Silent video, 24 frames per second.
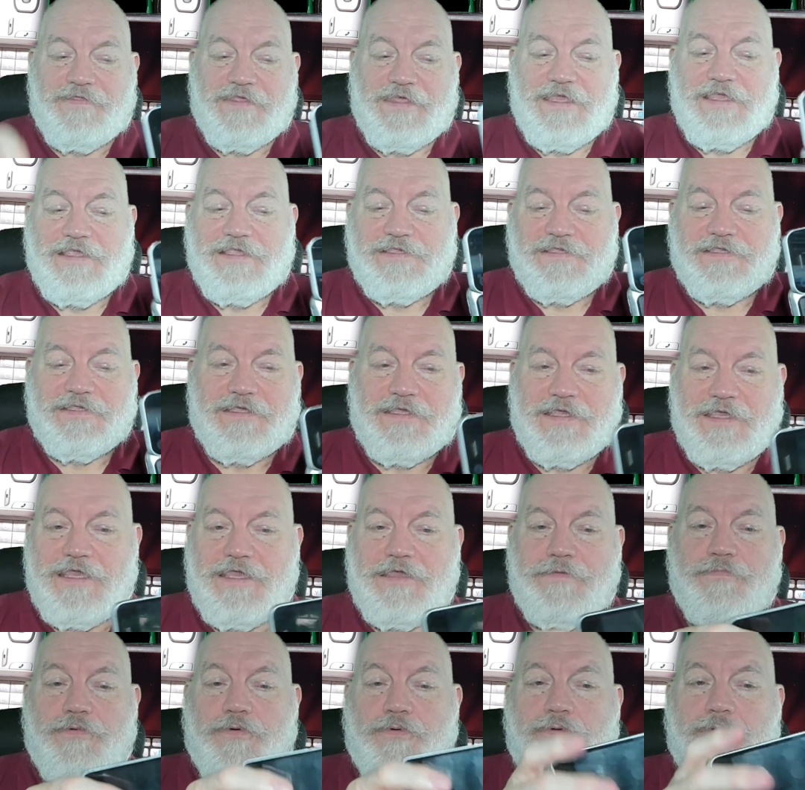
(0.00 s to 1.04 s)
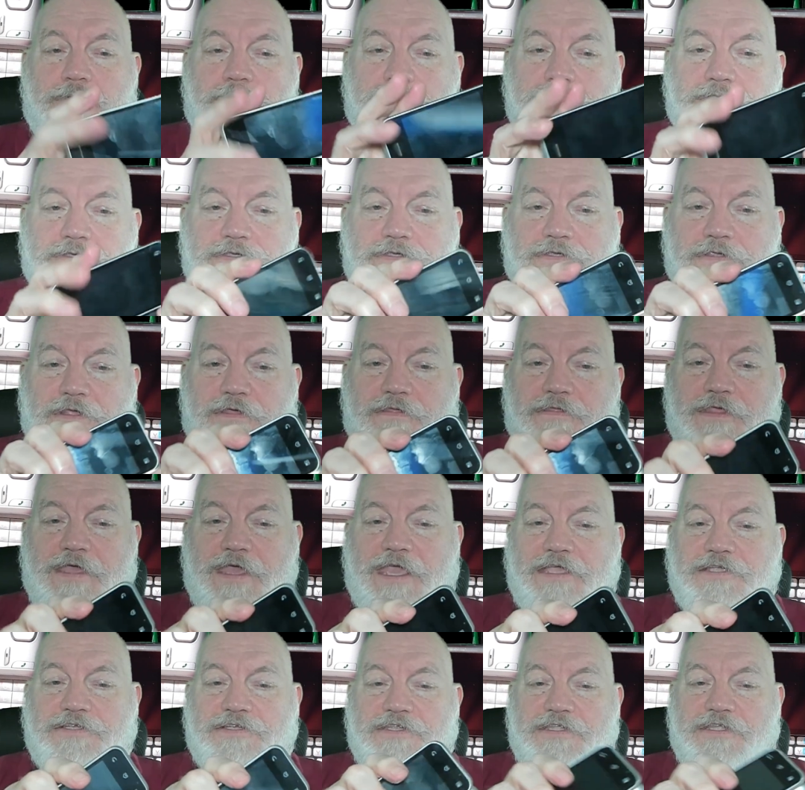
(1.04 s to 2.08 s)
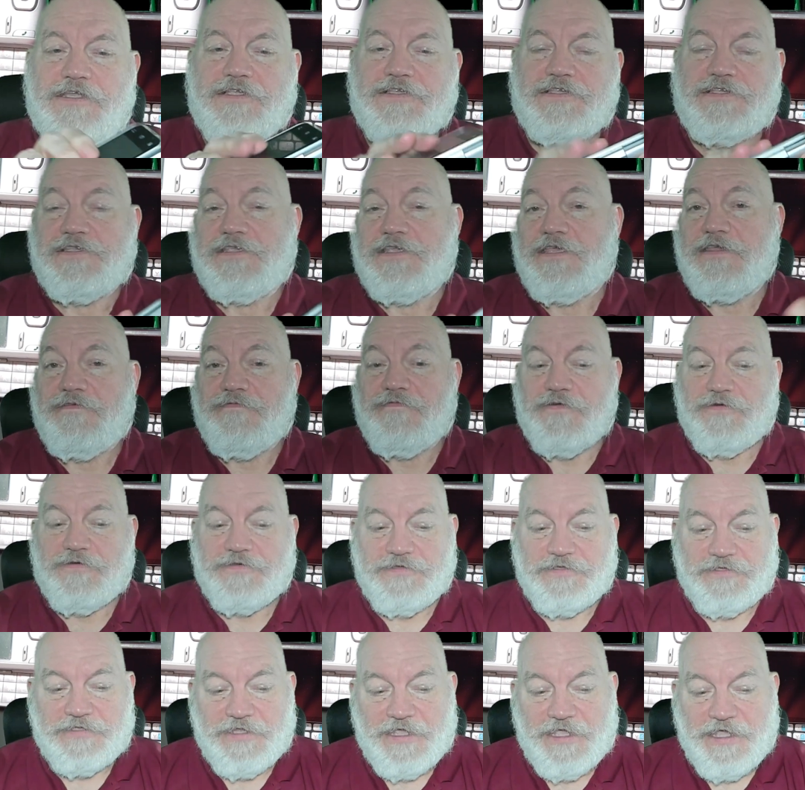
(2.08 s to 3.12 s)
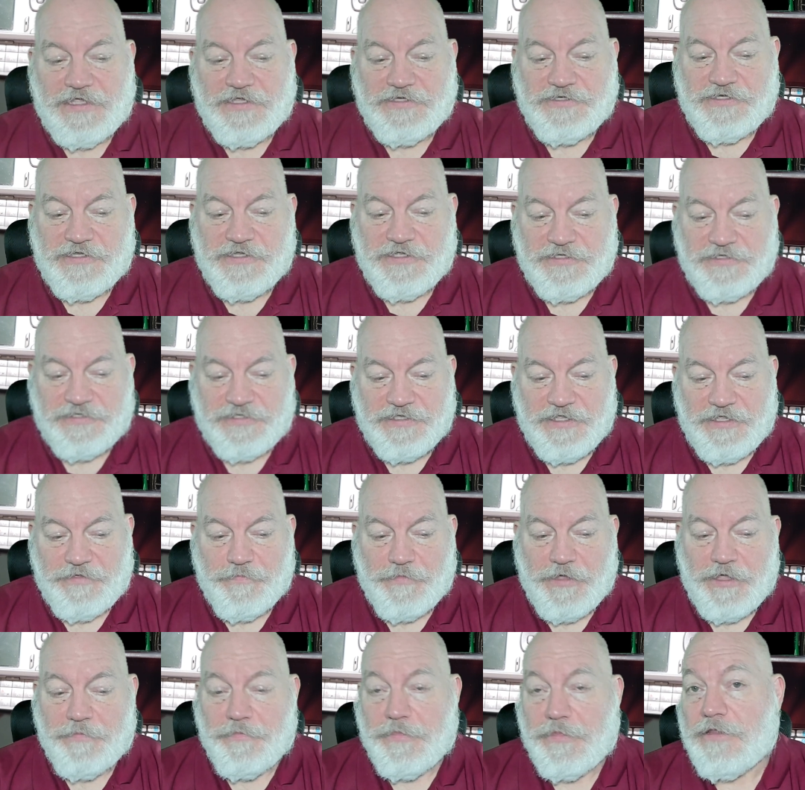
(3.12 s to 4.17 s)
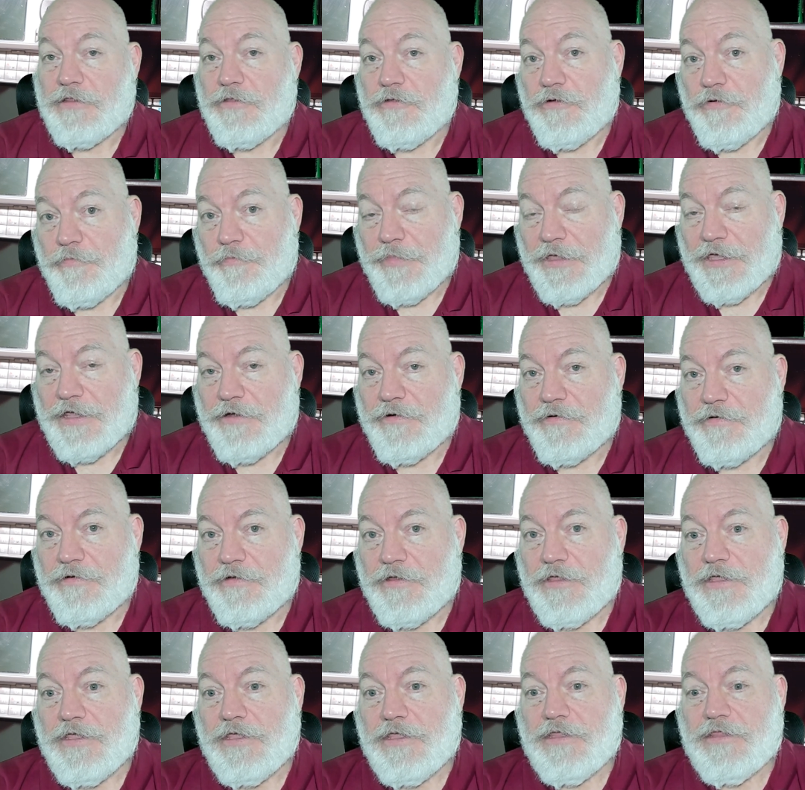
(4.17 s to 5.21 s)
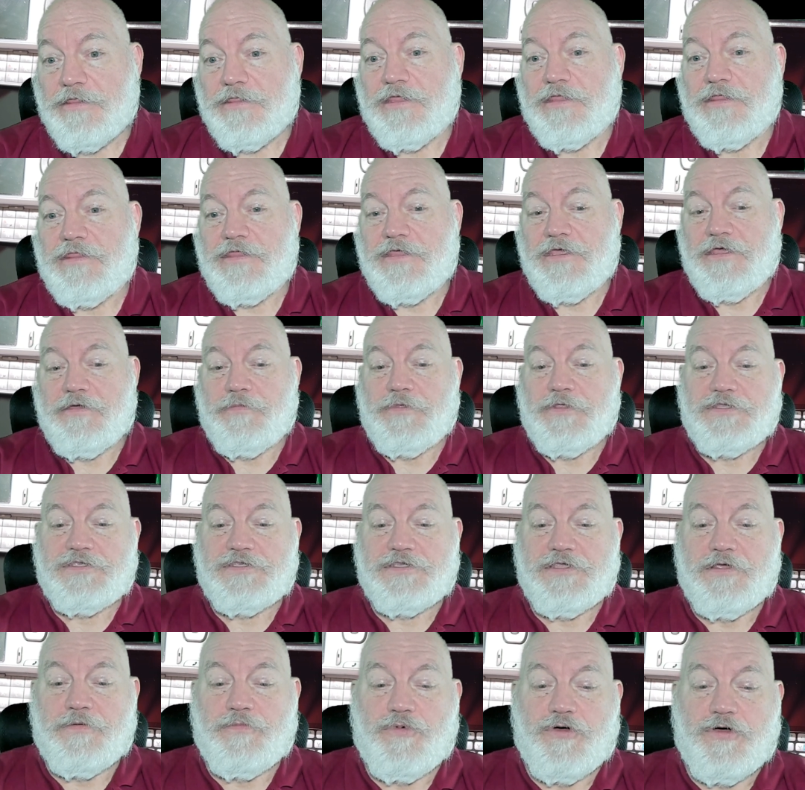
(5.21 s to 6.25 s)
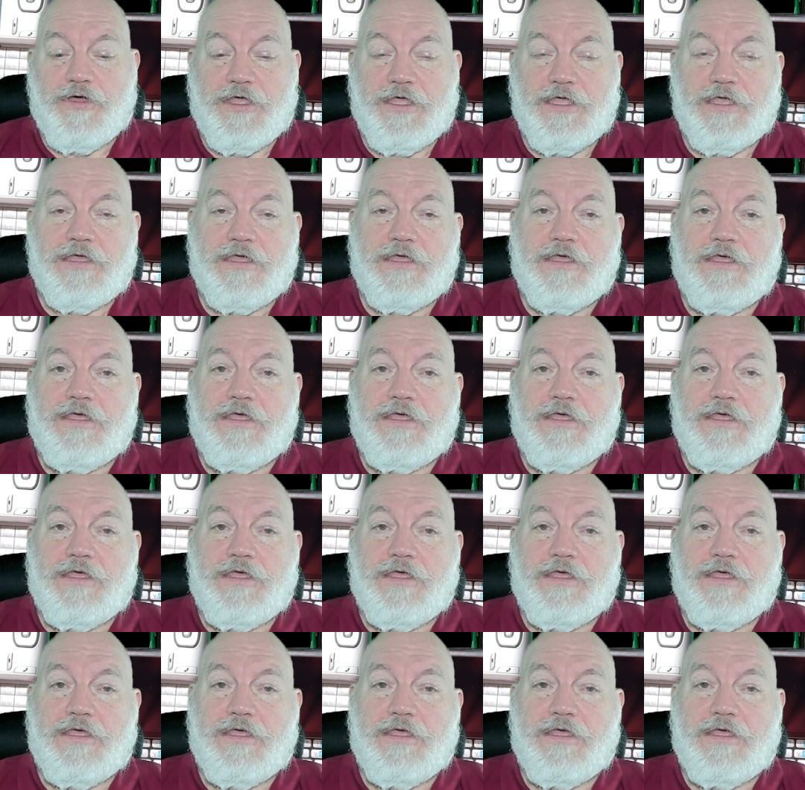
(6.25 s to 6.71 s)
these keyboards of the HTC versus the HTC. Might be a little better than them in some way.